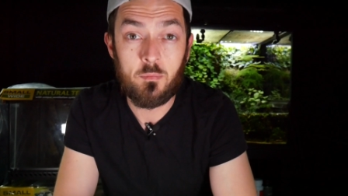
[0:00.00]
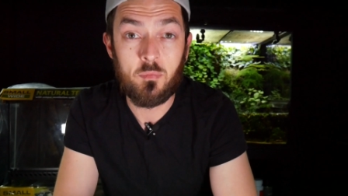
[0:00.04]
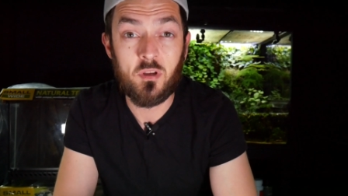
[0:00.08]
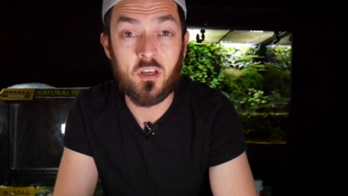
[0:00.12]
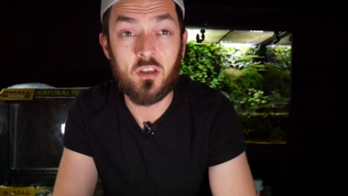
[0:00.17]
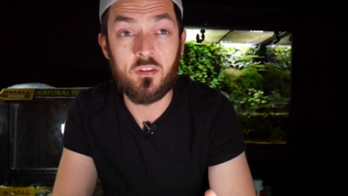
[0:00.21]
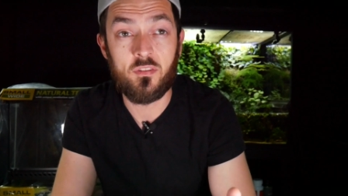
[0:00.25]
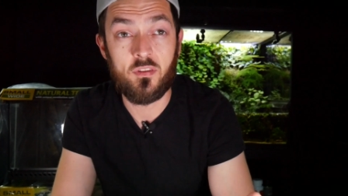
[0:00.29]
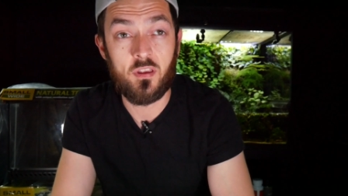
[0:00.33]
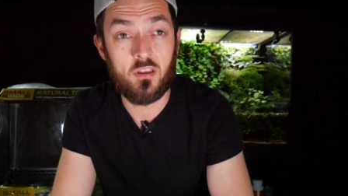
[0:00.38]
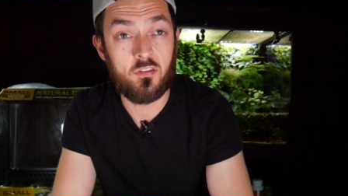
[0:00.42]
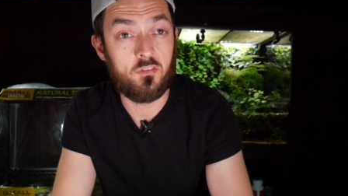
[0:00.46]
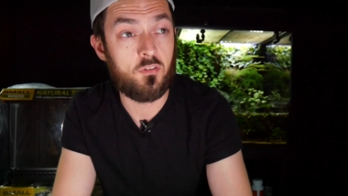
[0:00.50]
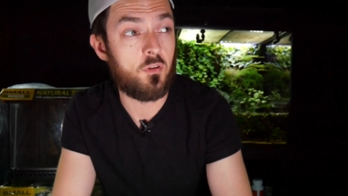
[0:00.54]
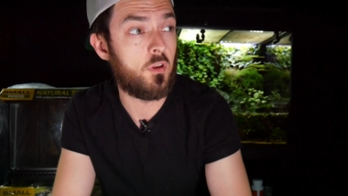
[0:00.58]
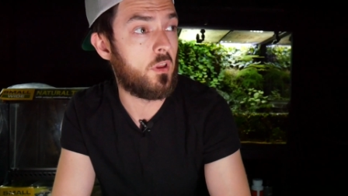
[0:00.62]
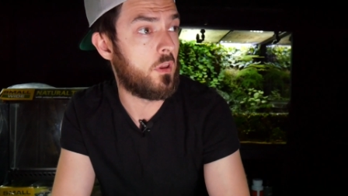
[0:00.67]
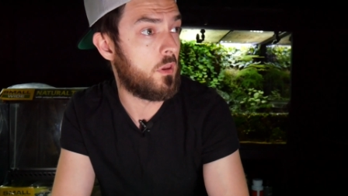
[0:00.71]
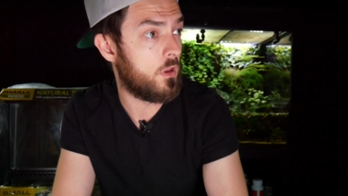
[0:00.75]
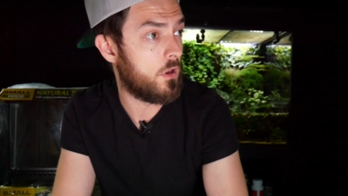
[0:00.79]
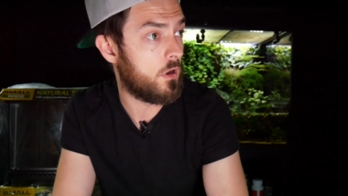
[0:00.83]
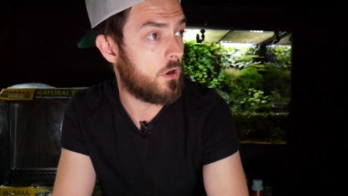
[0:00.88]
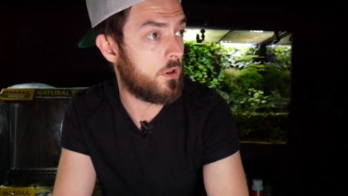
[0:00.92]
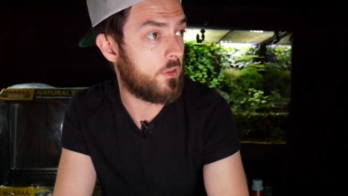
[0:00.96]
because that's a
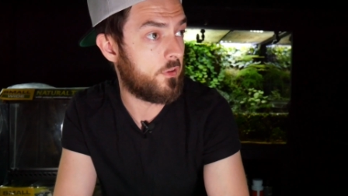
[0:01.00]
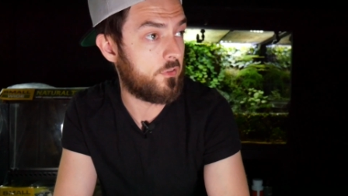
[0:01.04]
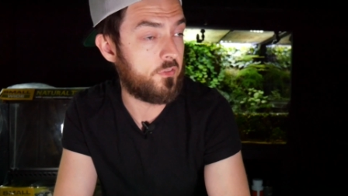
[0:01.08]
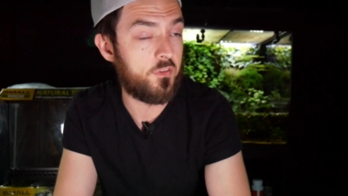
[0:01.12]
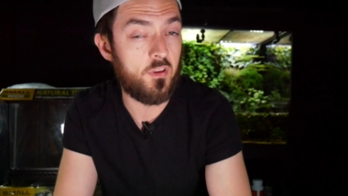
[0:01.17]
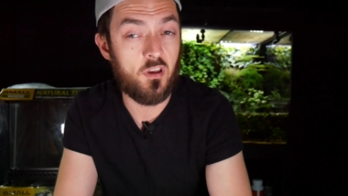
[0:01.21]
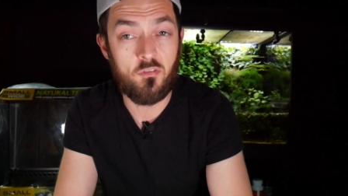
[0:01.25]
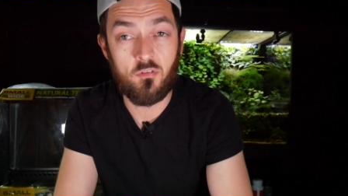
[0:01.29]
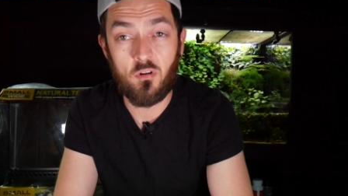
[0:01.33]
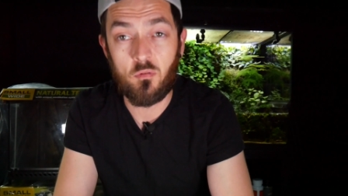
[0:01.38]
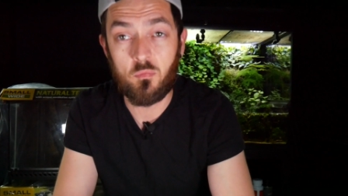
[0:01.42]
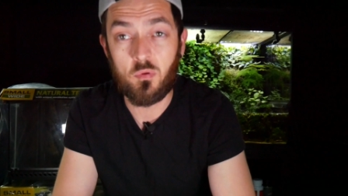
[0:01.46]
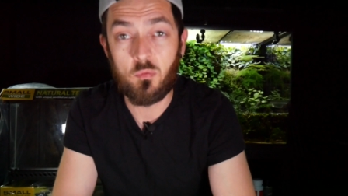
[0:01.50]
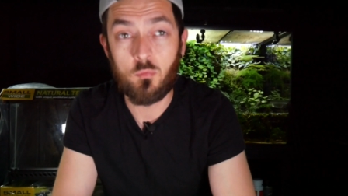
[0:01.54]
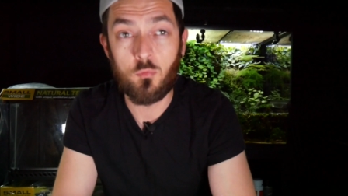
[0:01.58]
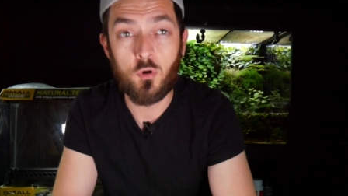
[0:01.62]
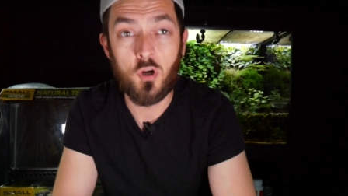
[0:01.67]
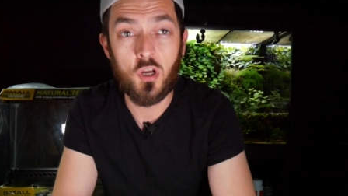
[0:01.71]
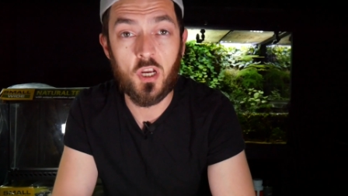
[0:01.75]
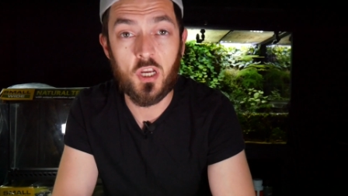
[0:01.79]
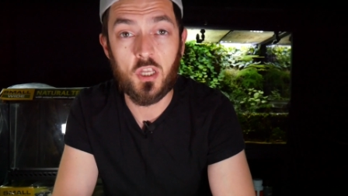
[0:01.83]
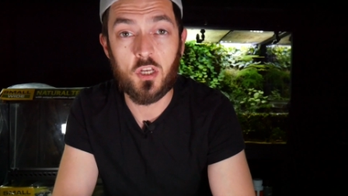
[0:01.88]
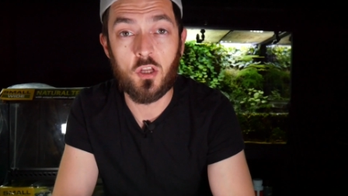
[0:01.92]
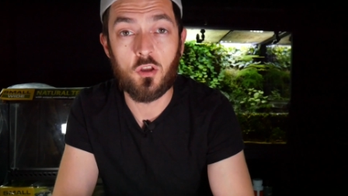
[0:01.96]
lot of the stuff I've been
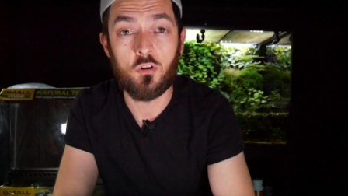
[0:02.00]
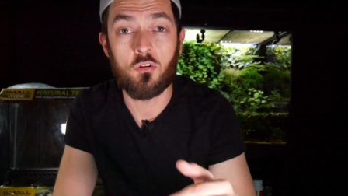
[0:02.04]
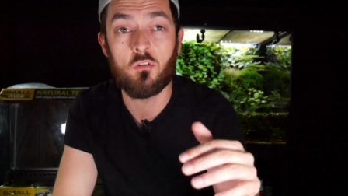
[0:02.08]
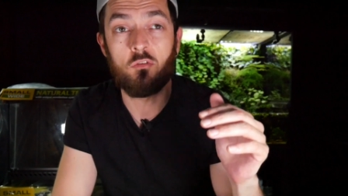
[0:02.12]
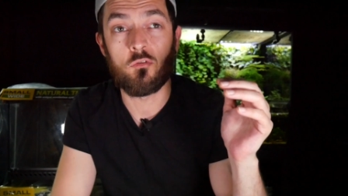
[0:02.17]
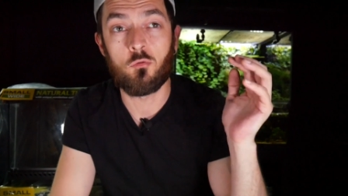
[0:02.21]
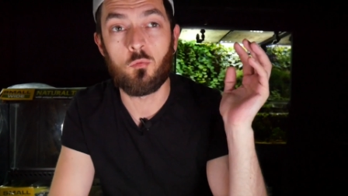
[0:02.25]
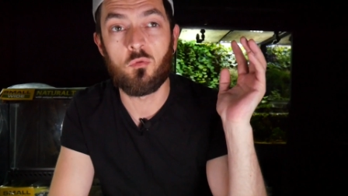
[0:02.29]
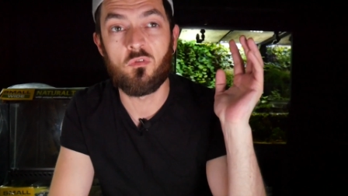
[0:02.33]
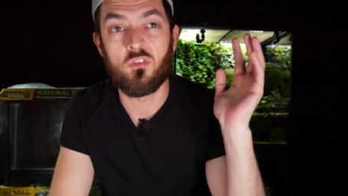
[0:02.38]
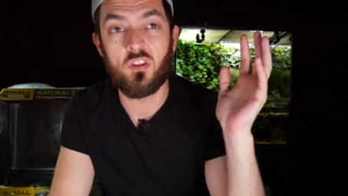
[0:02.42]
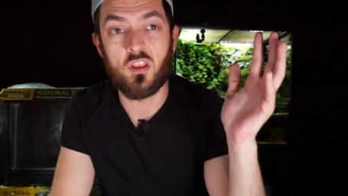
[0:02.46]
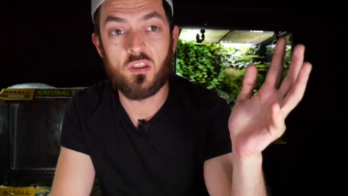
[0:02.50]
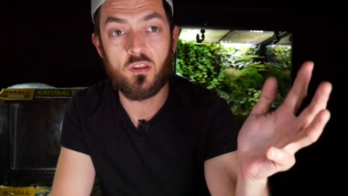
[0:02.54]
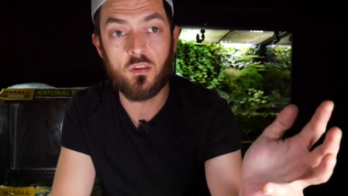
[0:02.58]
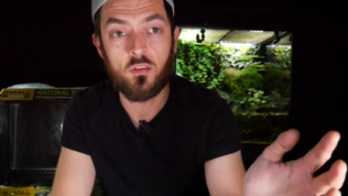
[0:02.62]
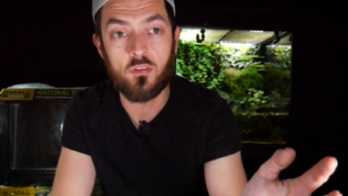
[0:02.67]
working on. Obviously we've done